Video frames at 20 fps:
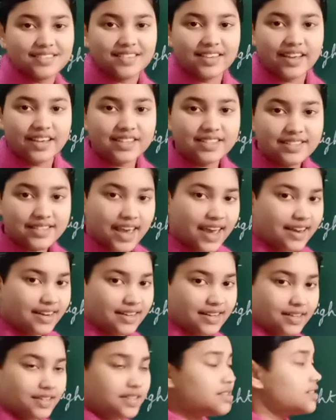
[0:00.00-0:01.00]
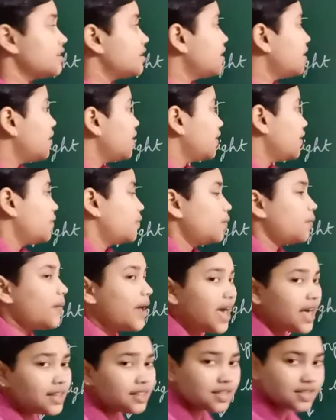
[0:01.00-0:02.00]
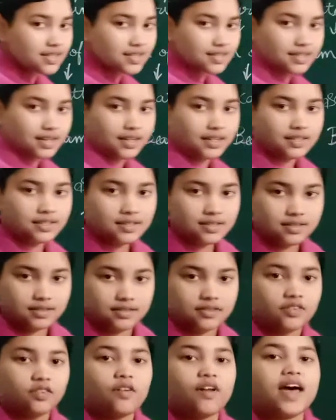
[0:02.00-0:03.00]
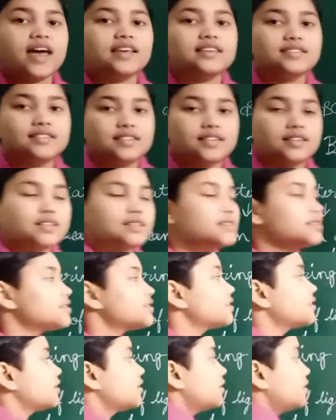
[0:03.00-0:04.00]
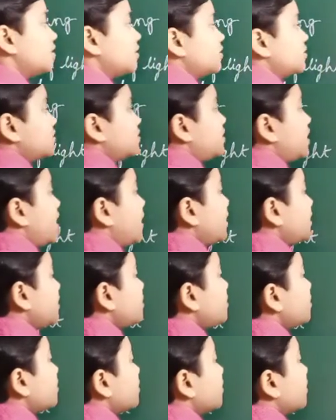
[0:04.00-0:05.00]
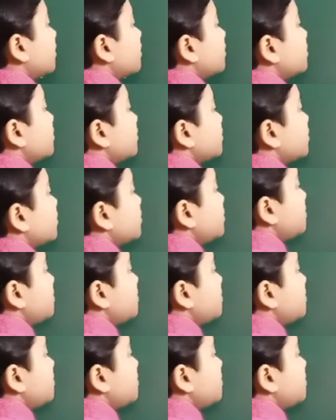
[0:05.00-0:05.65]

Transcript: inside it. When the sun rises, then the